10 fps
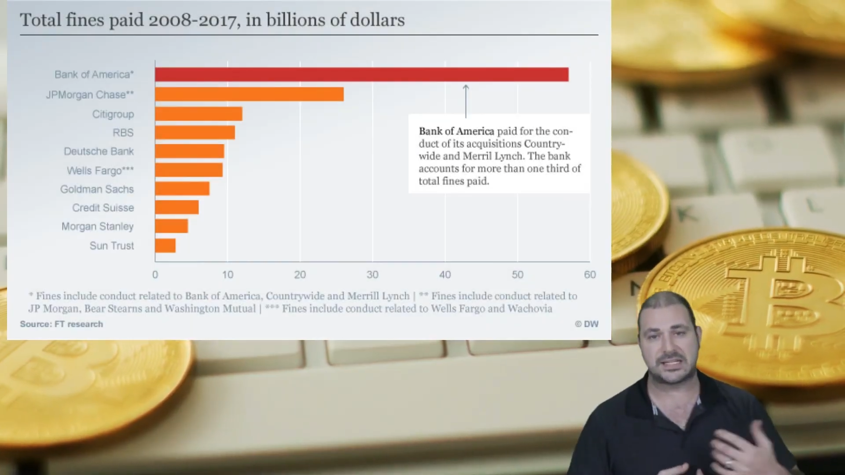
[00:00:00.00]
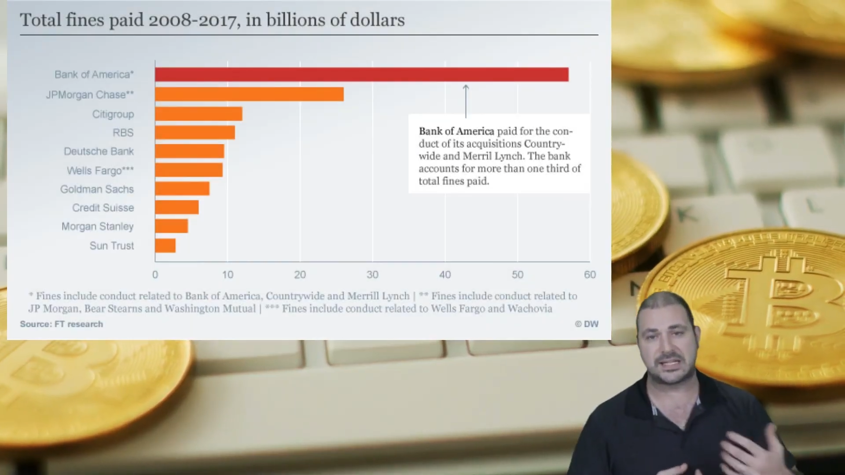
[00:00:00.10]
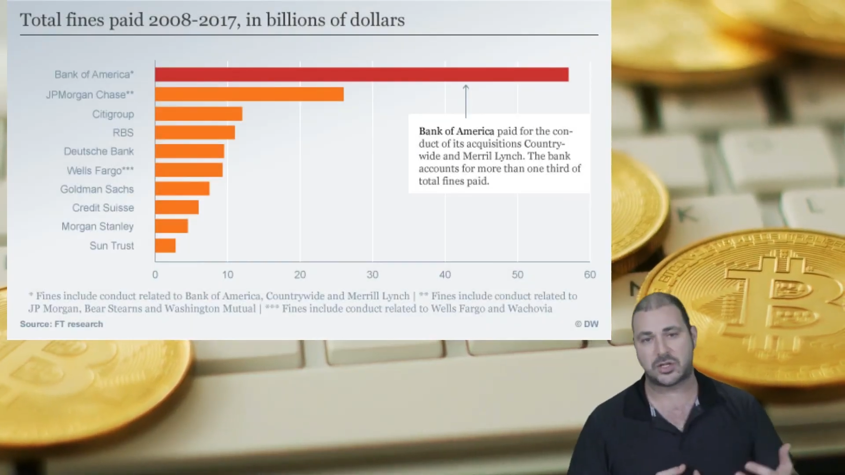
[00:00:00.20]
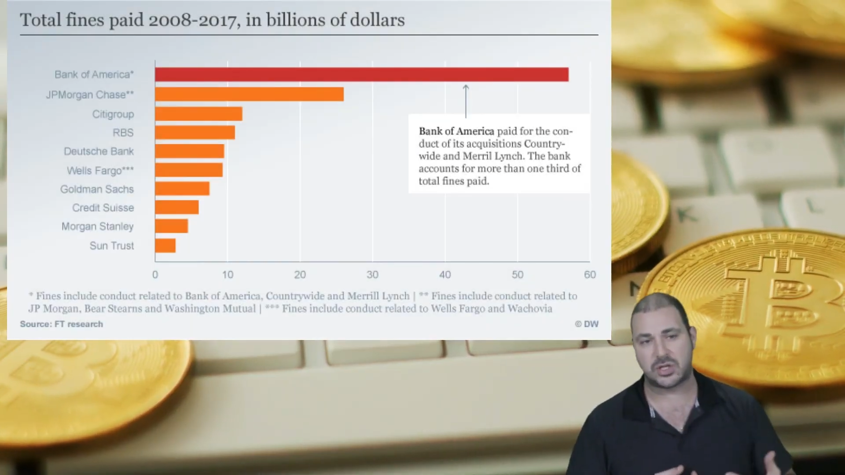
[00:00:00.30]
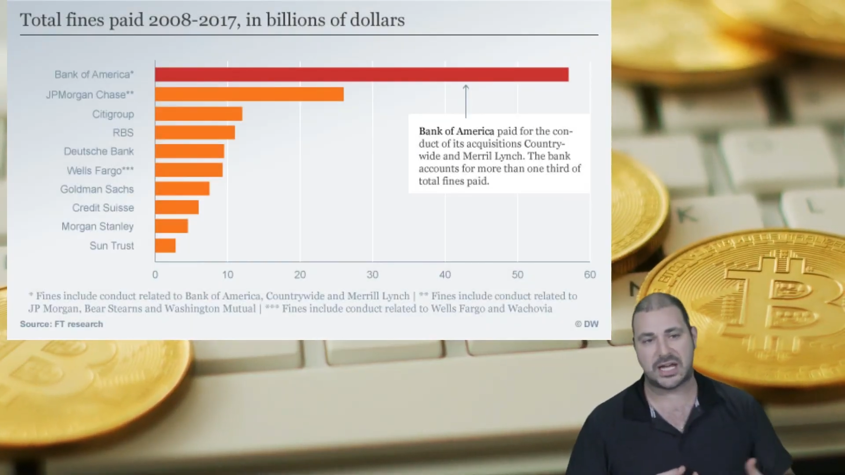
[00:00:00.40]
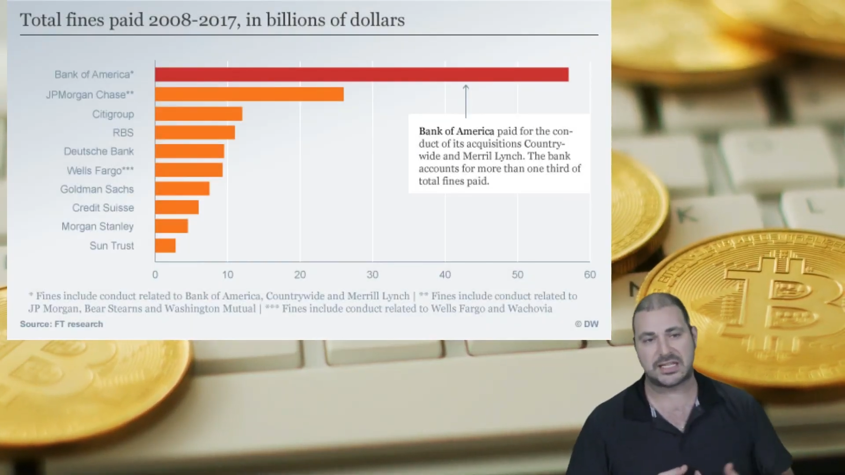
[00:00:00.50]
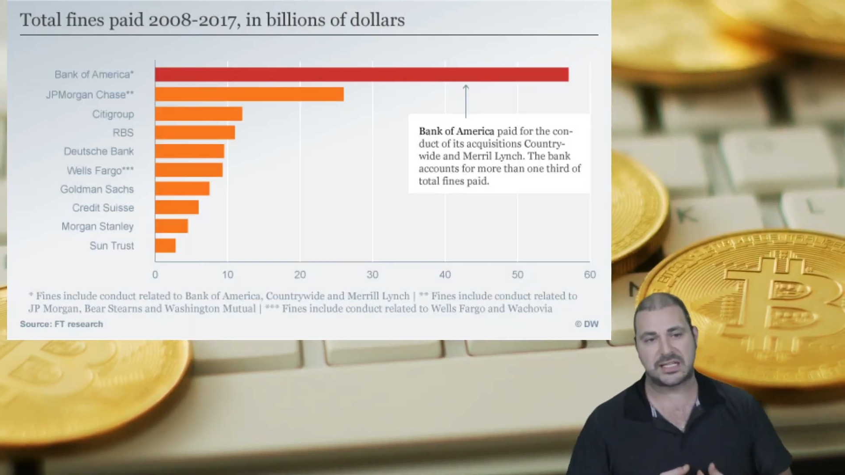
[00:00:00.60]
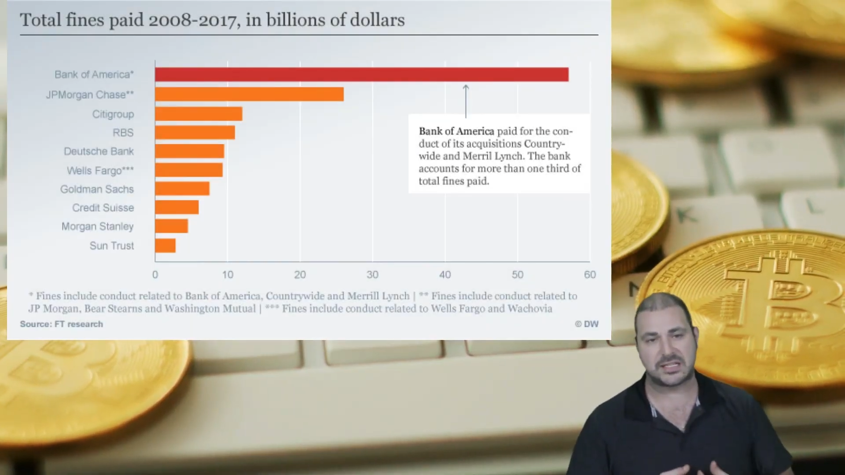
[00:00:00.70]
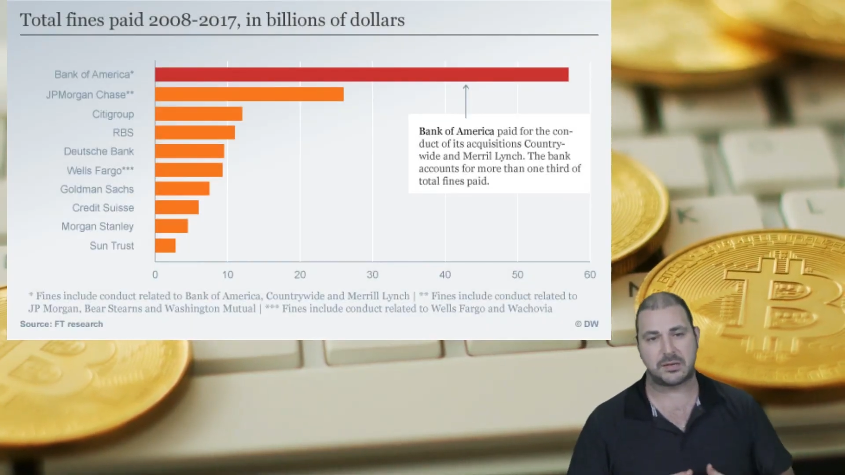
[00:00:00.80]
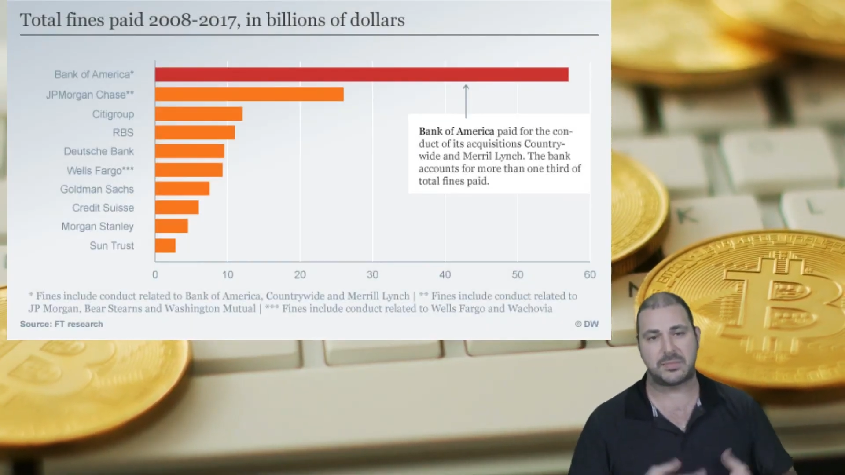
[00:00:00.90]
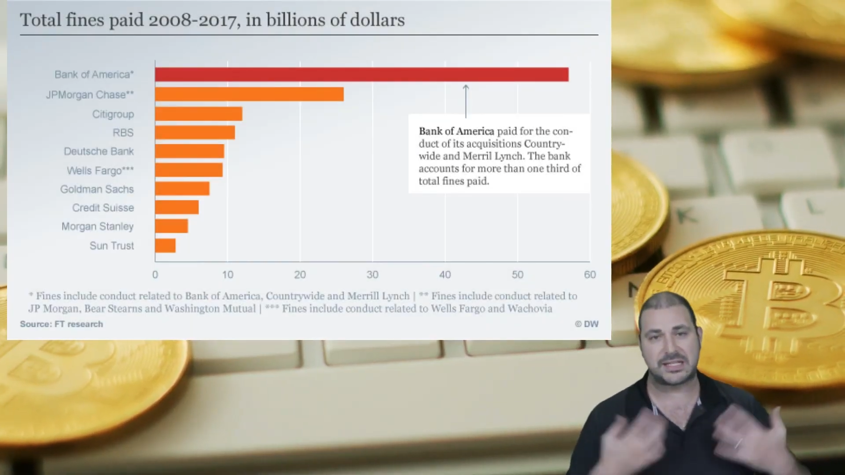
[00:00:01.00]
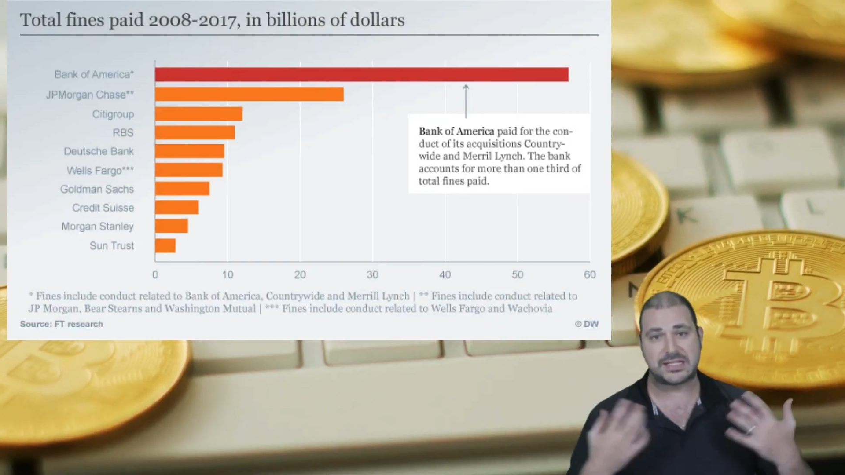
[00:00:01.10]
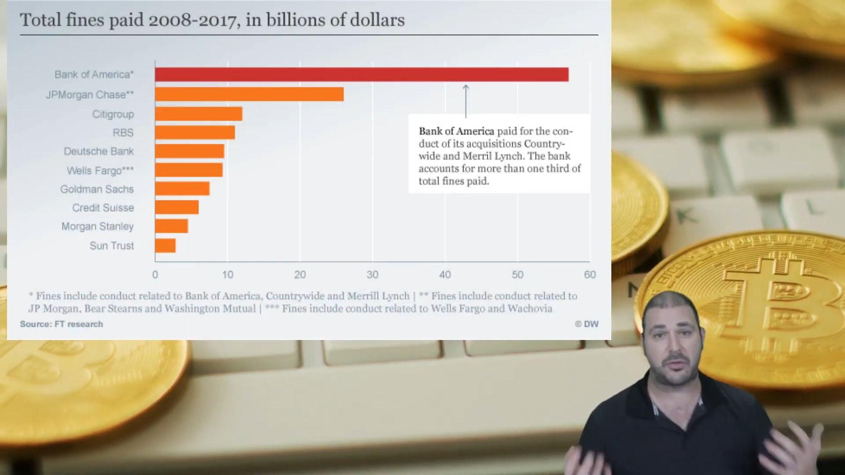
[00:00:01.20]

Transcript: centralized system. That's how they're